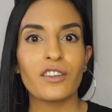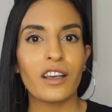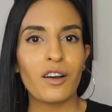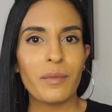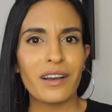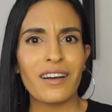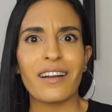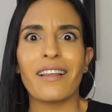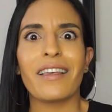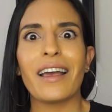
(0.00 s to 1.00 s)
You're like, oh my
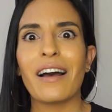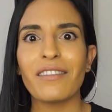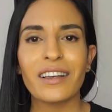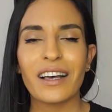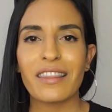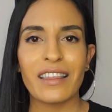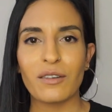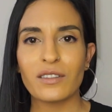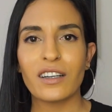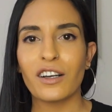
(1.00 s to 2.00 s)
God, they have like
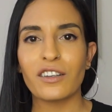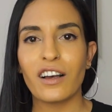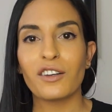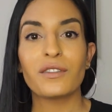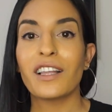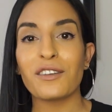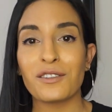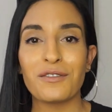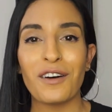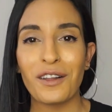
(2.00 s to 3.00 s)

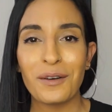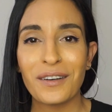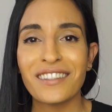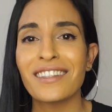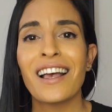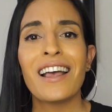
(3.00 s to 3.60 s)
100,000 followers.